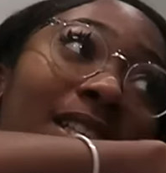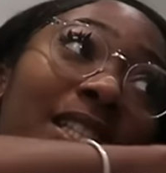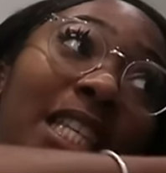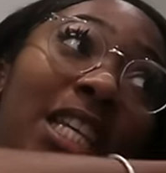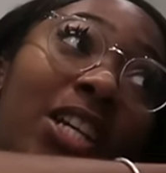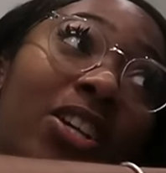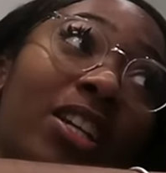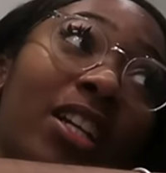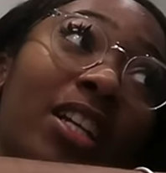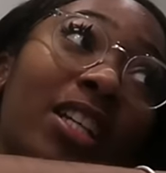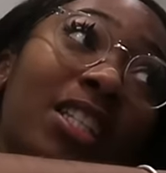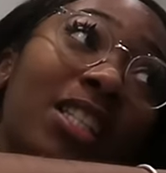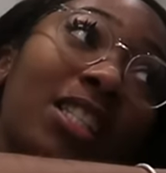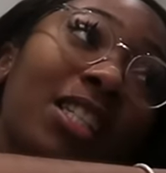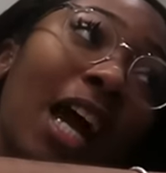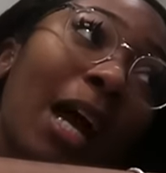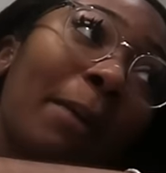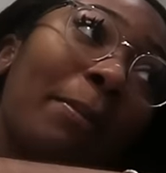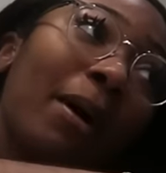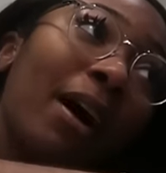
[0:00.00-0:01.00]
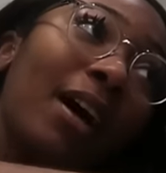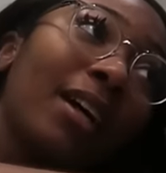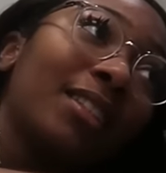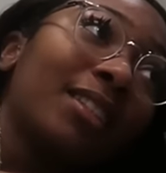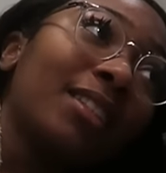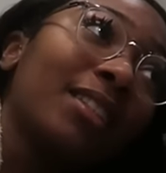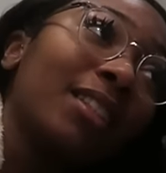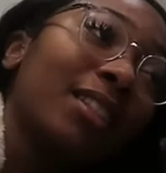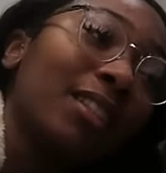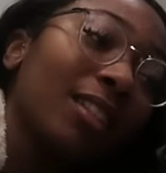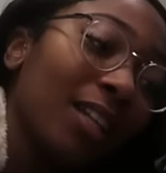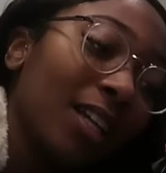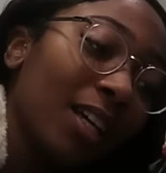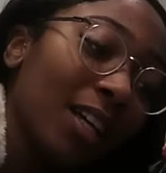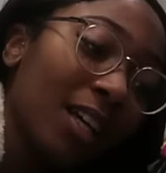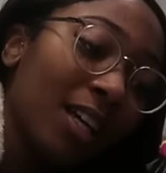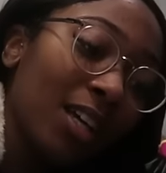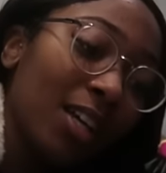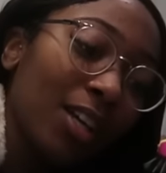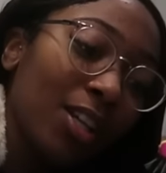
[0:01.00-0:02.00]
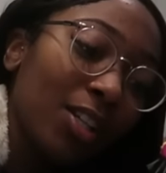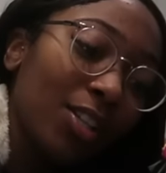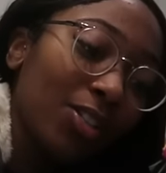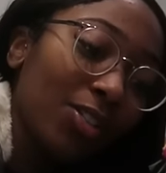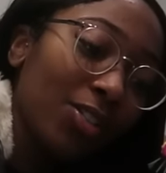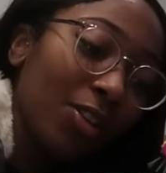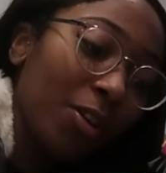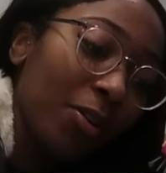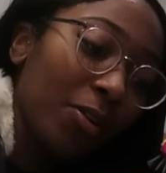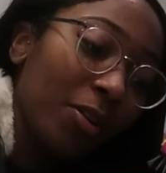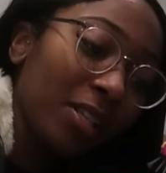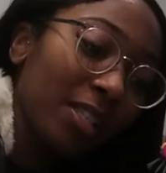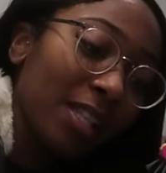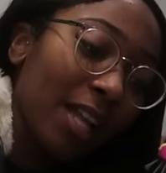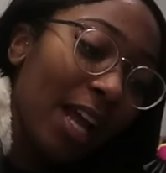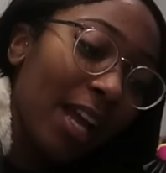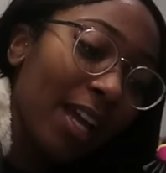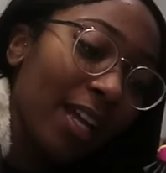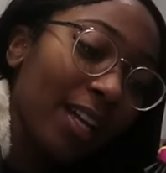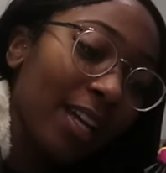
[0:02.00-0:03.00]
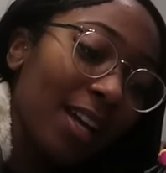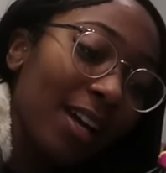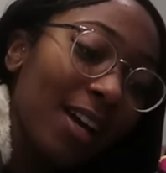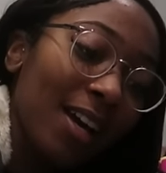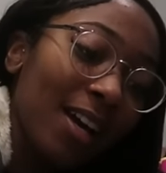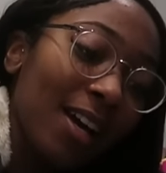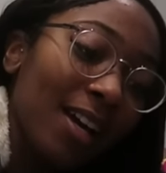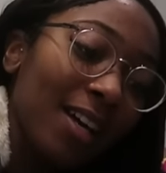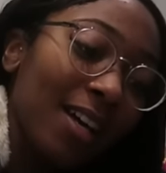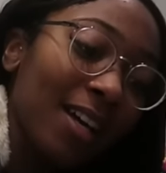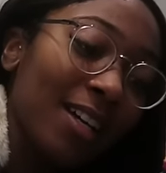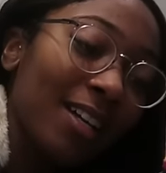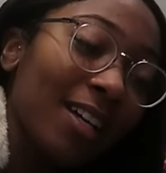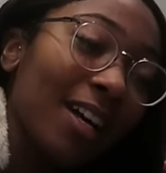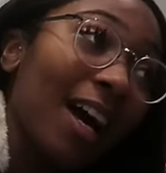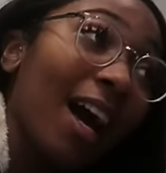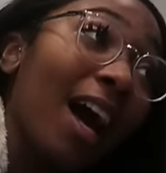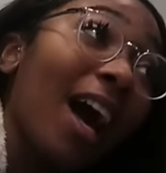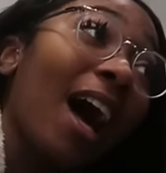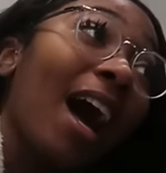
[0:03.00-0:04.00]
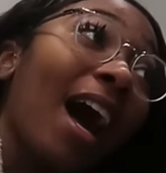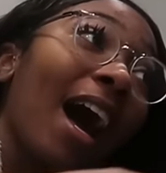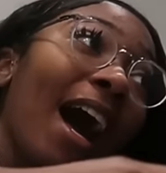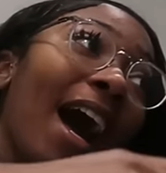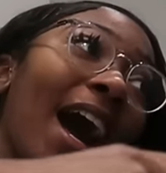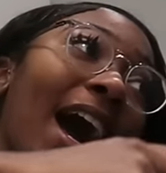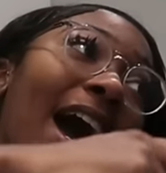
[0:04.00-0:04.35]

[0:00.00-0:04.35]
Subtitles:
a secretly shy person. So it's like, I